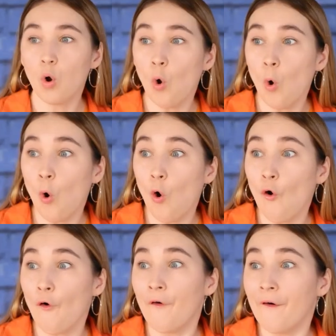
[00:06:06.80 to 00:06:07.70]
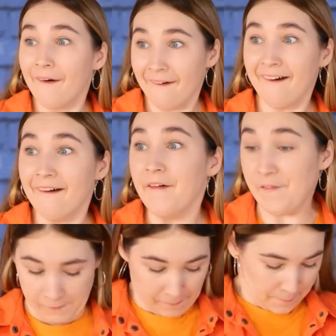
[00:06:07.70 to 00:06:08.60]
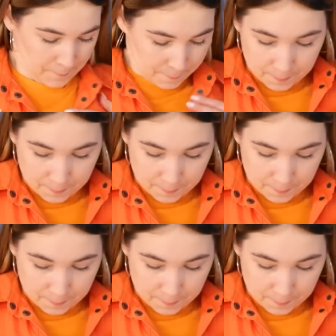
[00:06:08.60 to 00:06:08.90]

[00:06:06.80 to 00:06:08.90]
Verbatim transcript: Whoa! I should try that!